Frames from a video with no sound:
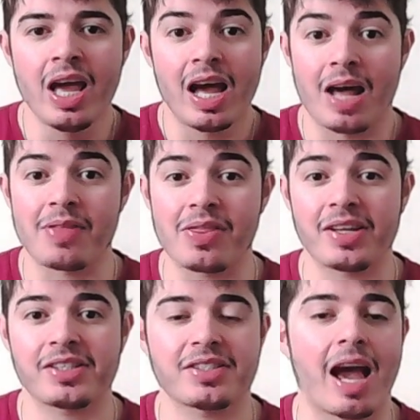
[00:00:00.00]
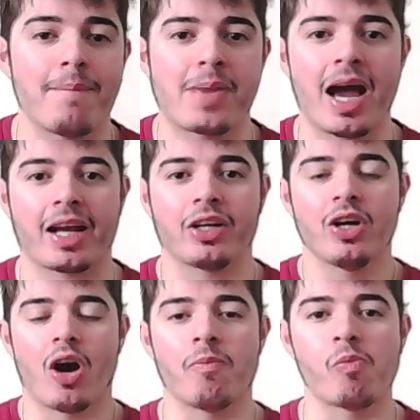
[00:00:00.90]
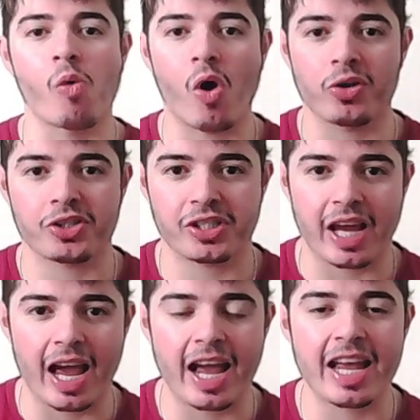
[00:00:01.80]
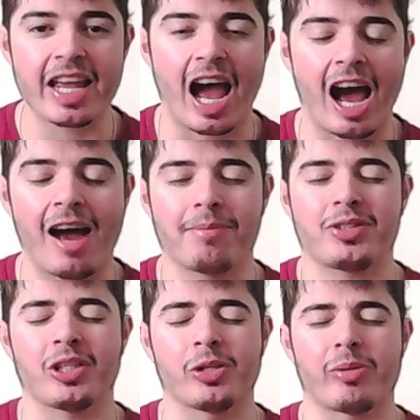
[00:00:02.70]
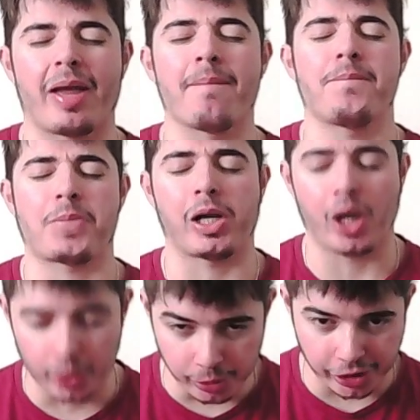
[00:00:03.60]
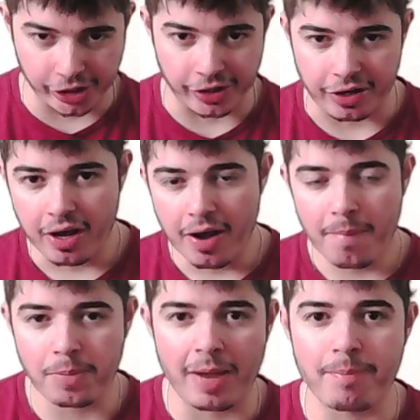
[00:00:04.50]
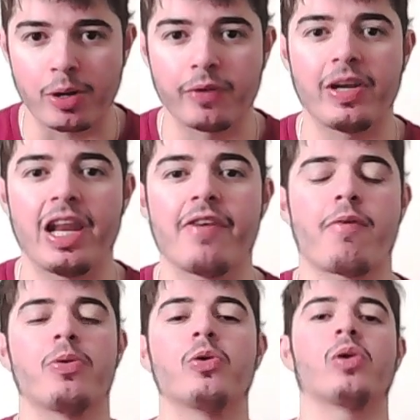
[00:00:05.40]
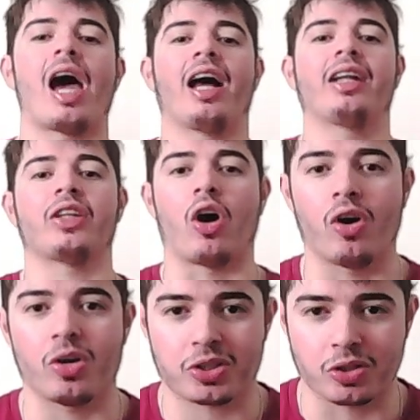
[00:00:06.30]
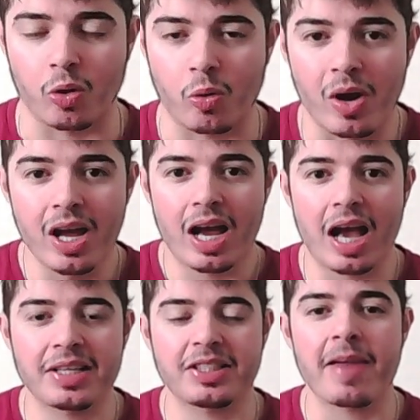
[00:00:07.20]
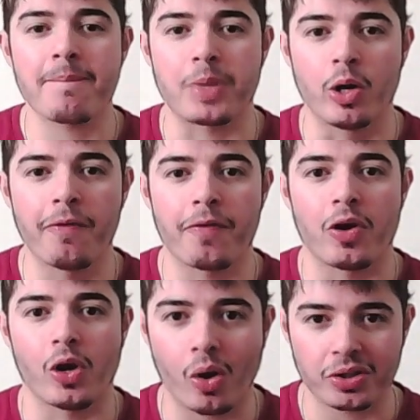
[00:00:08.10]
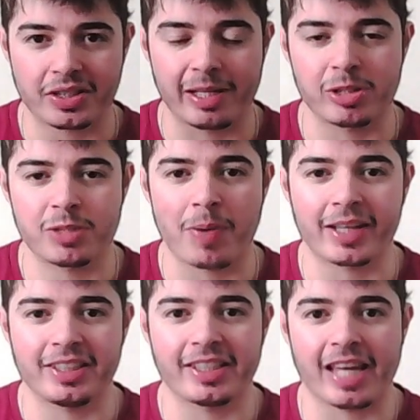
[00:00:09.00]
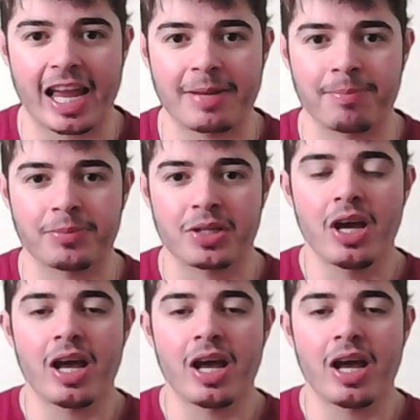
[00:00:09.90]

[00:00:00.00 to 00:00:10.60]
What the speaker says: And then they sat back and watched an absolute implosion by both Liverpool and Arsenal as they both lost their respective games.